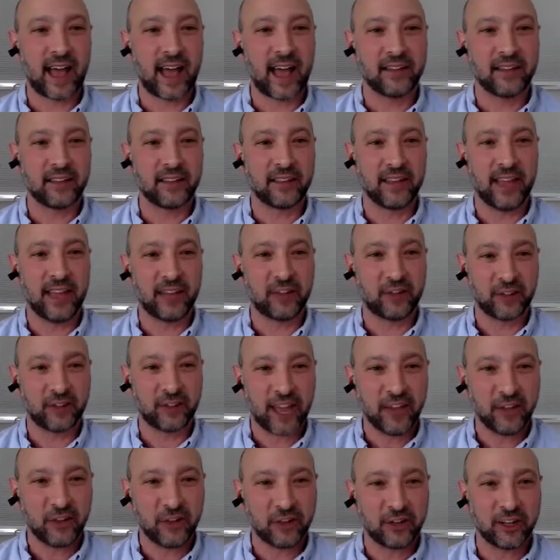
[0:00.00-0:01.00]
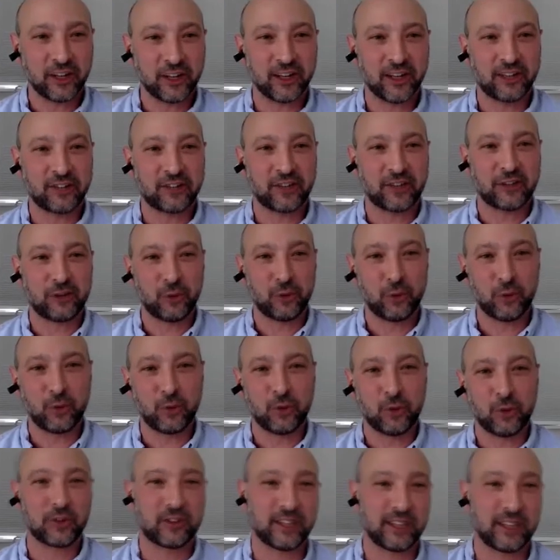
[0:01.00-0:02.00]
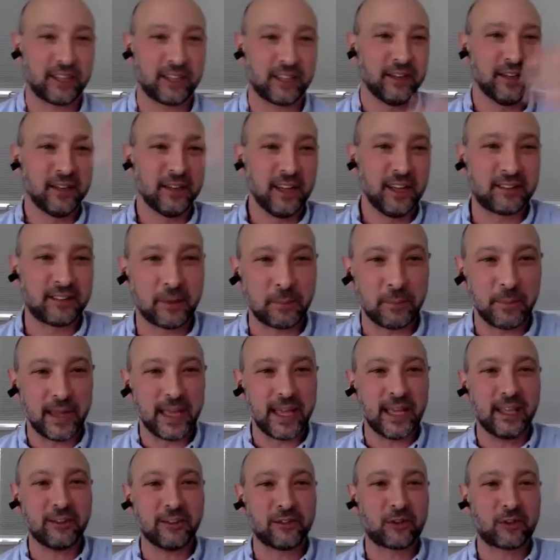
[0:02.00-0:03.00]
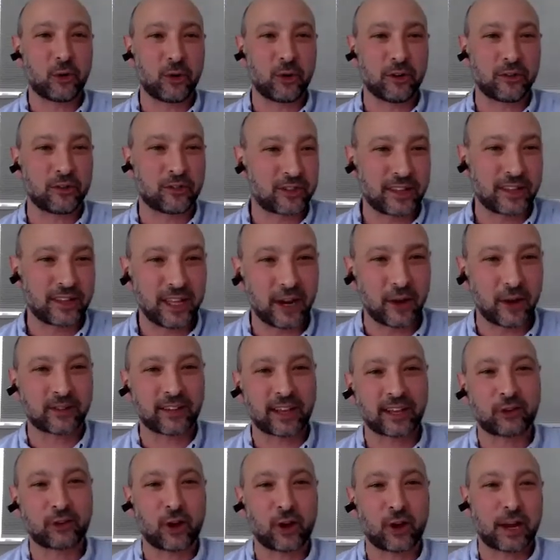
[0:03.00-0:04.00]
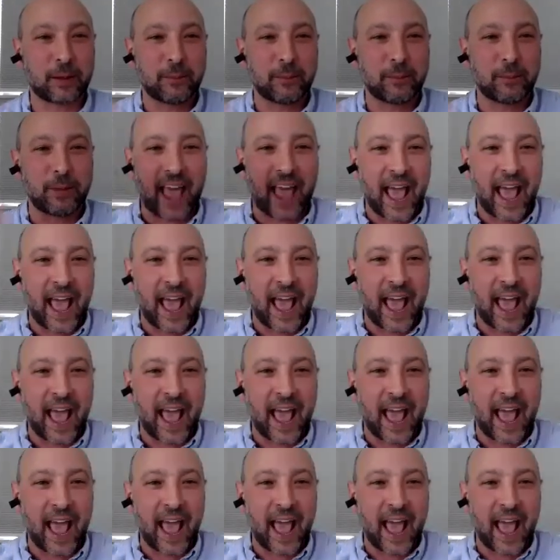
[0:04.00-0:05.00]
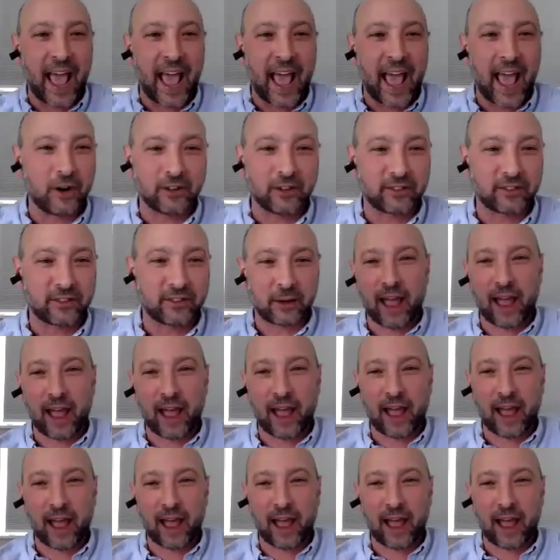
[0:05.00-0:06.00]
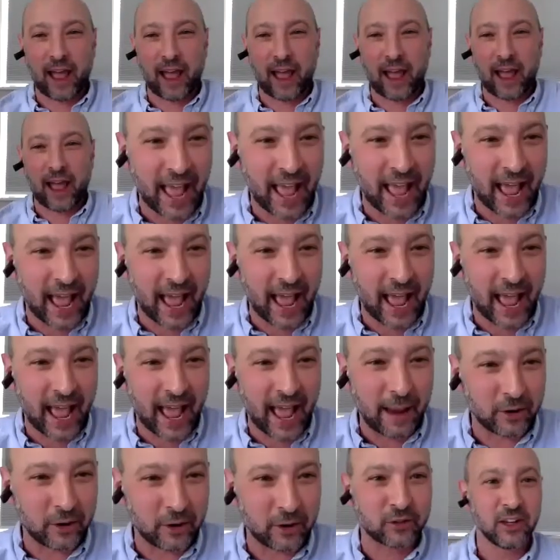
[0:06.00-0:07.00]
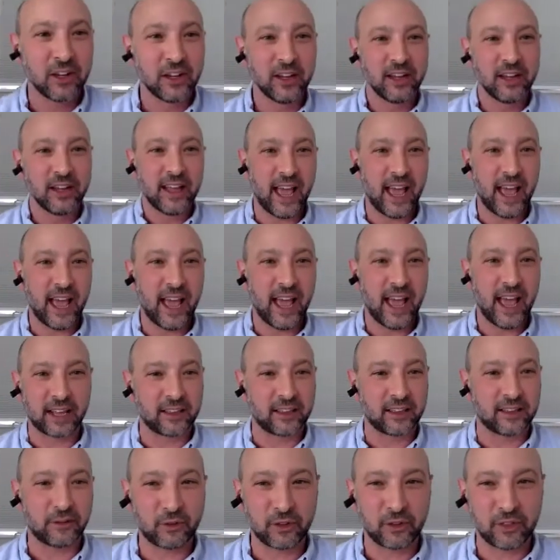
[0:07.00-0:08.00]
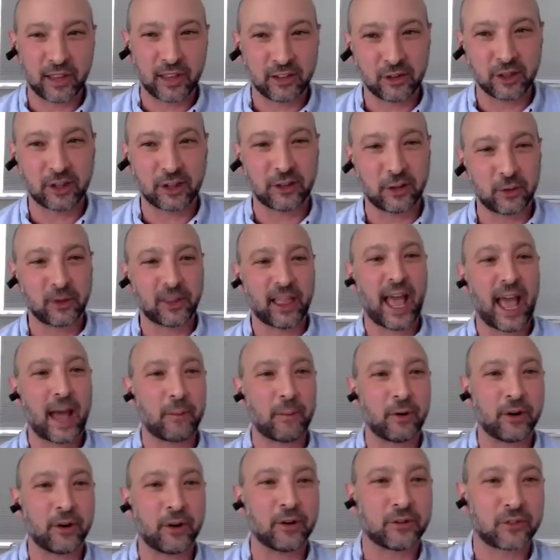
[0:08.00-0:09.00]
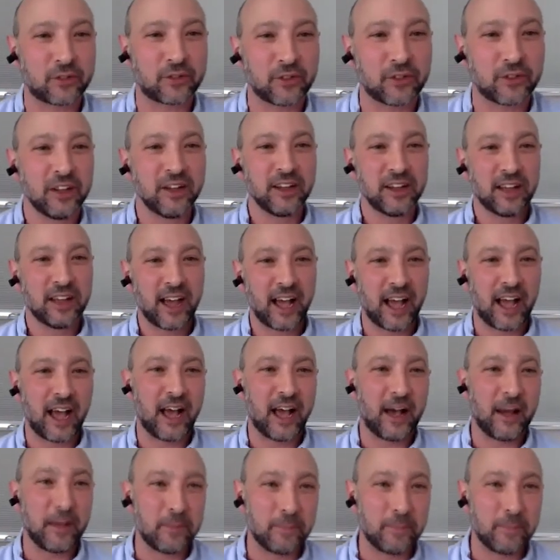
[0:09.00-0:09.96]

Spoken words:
the education. It's a tool it's a means towards, you know, it's like talking about the hammer. It's like we're having a whole conversation about hammers and like the different things you can do with hammers.